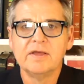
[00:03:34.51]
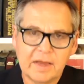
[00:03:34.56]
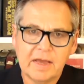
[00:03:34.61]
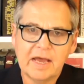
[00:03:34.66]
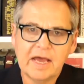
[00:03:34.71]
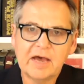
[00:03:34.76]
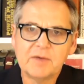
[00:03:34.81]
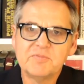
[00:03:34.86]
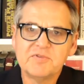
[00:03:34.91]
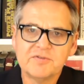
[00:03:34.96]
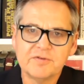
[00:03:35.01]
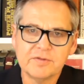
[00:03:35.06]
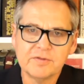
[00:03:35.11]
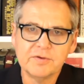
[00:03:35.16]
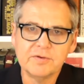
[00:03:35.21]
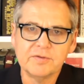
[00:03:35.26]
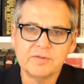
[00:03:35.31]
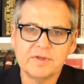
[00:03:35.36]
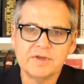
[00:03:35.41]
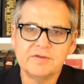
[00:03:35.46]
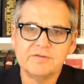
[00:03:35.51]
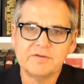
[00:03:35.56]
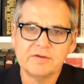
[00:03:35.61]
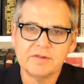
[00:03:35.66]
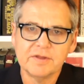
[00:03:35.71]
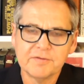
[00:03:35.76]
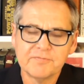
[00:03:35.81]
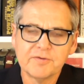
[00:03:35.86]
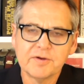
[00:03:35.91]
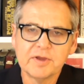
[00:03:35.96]
Absolutely.
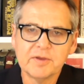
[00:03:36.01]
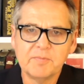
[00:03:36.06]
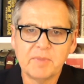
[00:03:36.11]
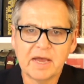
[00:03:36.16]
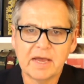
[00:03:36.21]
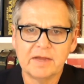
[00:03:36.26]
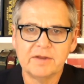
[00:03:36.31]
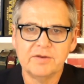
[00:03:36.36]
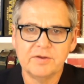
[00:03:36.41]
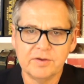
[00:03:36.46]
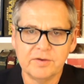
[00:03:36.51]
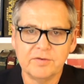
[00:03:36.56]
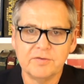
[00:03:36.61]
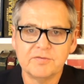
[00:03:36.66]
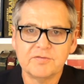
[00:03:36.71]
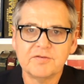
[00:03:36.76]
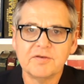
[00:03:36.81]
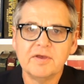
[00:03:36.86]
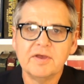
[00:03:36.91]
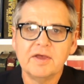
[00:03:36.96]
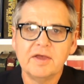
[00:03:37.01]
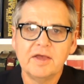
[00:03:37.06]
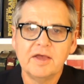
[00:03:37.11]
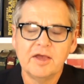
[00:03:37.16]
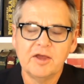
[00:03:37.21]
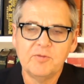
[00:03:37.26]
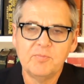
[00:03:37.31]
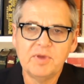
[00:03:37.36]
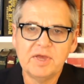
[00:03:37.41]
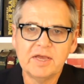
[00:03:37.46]
Delivering bad news
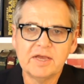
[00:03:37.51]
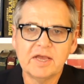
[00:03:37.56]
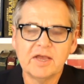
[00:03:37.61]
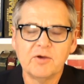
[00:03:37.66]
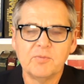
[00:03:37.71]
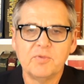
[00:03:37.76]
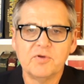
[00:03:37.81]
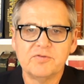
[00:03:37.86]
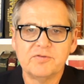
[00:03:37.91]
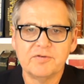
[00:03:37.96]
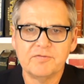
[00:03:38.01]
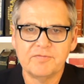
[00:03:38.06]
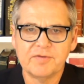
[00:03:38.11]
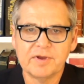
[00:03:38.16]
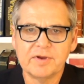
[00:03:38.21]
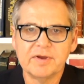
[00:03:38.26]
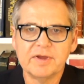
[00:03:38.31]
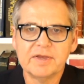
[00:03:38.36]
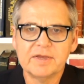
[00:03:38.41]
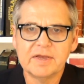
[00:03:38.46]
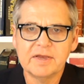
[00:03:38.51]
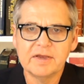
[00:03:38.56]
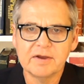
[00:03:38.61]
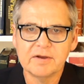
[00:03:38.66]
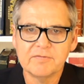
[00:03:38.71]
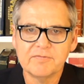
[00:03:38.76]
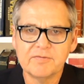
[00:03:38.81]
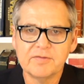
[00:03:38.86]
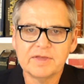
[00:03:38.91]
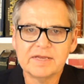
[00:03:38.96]
and being able to very
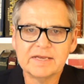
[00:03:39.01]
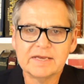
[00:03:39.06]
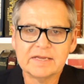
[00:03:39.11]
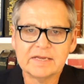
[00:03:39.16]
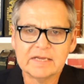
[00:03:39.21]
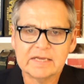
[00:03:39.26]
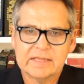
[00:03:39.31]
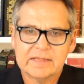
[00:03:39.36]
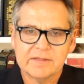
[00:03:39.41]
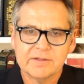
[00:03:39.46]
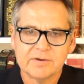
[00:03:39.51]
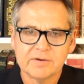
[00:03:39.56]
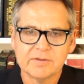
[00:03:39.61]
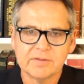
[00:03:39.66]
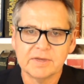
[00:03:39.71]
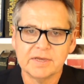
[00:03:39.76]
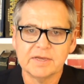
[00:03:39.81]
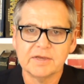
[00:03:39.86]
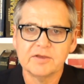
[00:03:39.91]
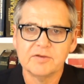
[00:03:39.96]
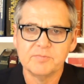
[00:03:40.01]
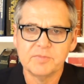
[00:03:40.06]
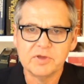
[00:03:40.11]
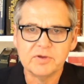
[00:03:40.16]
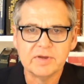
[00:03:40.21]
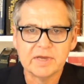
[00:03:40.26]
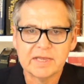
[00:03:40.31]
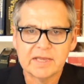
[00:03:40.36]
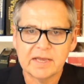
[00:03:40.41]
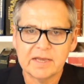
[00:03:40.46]
carefully and clearly
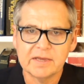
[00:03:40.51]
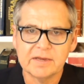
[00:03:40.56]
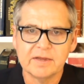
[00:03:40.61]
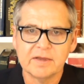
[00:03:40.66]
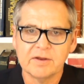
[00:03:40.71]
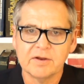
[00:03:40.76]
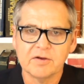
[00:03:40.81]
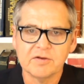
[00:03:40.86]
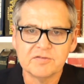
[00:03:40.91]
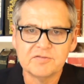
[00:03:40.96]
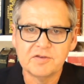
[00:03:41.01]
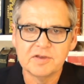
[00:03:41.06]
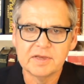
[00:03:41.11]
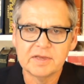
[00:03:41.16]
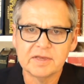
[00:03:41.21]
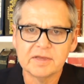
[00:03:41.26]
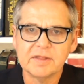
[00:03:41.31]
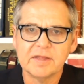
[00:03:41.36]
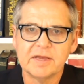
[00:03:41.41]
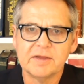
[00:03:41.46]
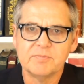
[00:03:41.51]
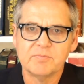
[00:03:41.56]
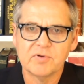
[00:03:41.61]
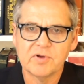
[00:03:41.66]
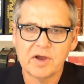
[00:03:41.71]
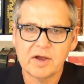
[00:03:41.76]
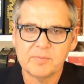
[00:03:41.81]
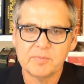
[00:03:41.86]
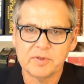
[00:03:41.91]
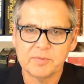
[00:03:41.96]
communicate and articulate
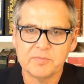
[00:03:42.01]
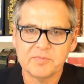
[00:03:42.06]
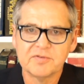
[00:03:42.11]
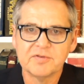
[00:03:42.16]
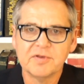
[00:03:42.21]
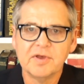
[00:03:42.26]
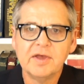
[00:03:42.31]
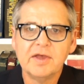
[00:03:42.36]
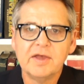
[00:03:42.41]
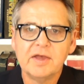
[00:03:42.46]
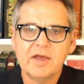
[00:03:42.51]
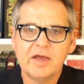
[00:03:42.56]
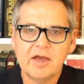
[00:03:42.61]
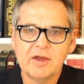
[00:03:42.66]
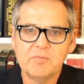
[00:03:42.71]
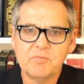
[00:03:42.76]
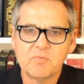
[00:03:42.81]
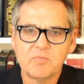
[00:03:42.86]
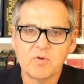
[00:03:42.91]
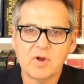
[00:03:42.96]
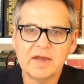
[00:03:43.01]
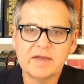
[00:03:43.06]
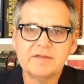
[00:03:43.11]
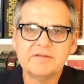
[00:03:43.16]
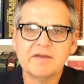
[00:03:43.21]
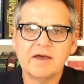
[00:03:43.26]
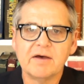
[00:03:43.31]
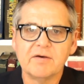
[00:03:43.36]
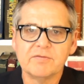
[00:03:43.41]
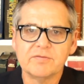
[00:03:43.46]
problems and break
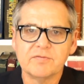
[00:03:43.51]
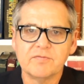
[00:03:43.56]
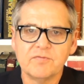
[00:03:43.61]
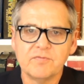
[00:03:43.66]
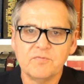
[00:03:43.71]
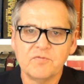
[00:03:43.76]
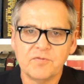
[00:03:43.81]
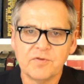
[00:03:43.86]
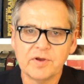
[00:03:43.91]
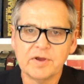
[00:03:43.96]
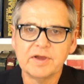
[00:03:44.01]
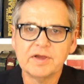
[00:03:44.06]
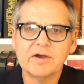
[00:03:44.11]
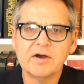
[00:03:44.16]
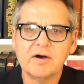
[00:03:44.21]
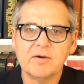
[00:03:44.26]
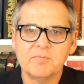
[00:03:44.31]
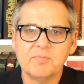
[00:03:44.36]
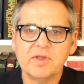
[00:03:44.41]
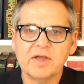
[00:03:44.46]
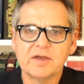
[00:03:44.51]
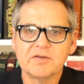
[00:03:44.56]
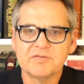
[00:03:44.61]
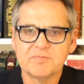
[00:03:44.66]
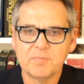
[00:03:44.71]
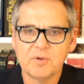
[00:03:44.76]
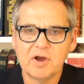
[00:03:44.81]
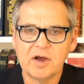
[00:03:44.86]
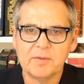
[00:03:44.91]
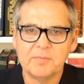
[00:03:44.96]
down very complex
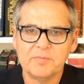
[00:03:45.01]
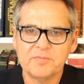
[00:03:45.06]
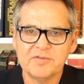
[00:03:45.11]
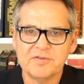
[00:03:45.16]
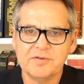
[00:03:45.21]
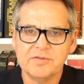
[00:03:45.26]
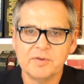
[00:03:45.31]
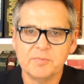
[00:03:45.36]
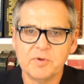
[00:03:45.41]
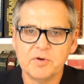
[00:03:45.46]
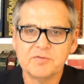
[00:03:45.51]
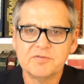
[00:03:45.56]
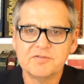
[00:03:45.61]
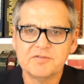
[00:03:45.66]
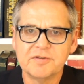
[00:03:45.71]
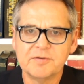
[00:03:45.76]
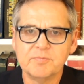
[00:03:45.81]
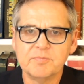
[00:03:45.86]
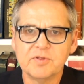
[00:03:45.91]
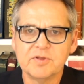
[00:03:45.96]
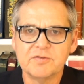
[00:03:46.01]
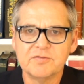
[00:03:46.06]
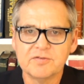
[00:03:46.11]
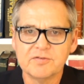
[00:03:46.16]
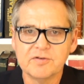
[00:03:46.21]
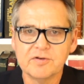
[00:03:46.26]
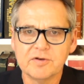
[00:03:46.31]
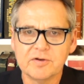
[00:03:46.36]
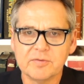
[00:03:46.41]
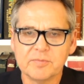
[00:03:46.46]
problems in the most simplest
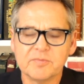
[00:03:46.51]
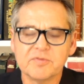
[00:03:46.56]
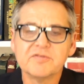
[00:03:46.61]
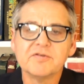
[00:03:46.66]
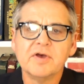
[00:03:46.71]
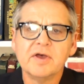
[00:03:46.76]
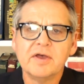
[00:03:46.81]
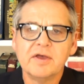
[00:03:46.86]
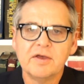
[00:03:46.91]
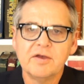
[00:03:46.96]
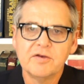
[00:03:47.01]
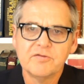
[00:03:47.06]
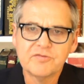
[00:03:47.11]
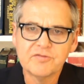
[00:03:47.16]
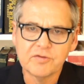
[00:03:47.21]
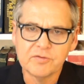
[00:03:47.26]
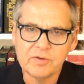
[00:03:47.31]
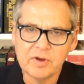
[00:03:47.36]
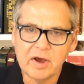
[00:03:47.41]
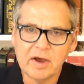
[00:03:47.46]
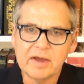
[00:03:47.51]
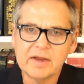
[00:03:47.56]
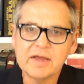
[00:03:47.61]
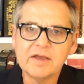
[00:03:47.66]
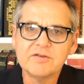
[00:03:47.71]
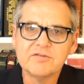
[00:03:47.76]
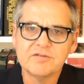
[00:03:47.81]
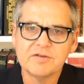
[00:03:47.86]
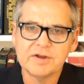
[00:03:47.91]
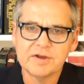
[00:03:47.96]
terms so non
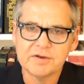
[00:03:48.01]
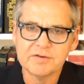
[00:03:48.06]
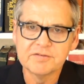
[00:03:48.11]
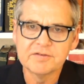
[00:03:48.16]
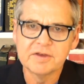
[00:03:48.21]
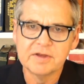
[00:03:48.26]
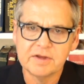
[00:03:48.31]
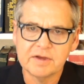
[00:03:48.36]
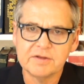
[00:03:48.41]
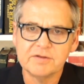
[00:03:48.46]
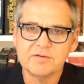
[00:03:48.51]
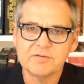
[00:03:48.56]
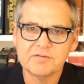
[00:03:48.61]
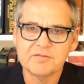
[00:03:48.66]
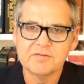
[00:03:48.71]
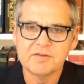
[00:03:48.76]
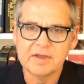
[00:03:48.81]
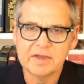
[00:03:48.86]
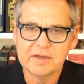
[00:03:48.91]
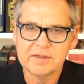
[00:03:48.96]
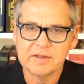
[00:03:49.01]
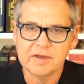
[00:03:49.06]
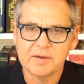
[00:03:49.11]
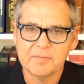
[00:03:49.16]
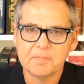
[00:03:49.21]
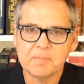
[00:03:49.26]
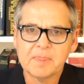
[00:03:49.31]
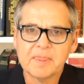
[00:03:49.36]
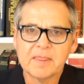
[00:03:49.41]
engineers can understand them